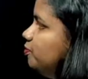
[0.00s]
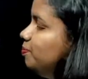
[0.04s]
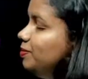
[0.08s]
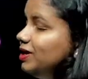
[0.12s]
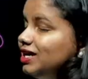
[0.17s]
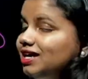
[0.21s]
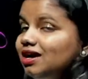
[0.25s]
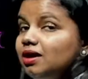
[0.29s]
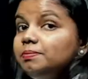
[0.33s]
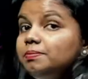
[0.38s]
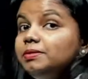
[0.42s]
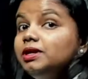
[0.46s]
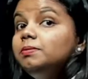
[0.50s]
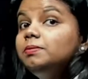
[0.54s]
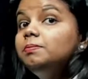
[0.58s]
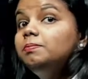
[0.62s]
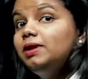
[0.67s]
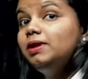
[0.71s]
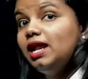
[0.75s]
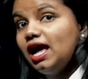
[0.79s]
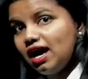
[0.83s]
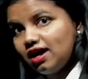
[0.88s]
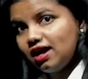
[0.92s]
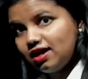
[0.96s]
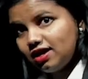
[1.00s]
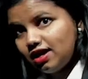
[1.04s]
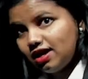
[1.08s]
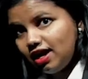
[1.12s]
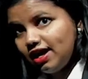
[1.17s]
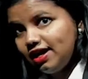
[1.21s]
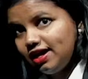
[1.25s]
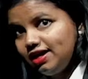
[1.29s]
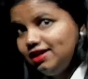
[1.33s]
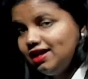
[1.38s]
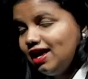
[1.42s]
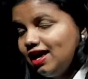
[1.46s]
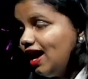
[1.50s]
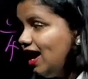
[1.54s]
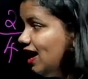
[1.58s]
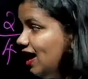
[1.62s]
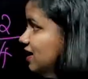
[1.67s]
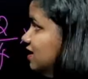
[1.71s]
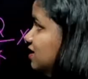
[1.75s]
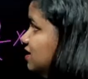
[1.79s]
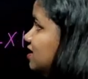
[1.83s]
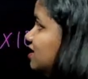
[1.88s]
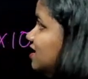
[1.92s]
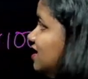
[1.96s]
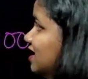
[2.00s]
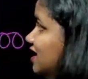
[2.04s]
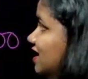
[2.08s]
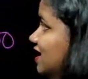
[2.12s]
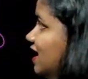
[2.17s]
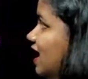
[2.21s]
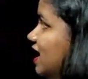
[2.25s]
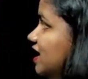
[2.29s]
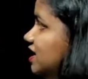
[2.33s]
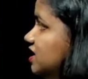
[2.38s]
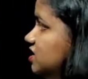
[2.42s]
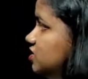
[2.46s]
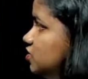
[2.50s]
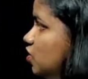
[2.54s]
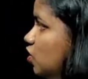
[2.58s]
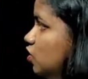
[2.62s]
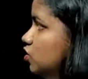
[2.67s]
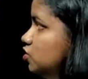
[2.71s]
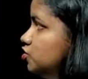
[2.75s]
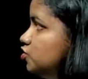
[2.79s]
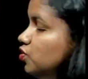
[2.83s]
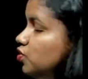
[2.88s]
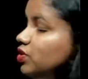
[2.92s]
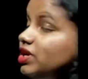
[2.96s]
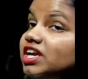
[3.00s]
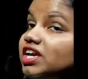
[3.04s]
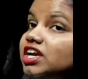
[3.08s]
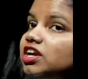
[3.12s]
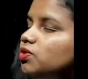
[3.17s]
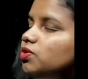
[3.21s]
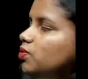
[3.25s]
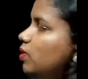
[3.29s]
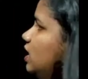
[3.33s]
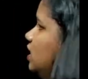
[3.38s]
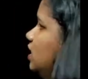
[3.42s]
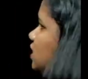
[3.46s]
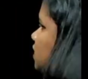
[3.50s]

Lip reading: becoming black-eyed, and green-eyed is also equal.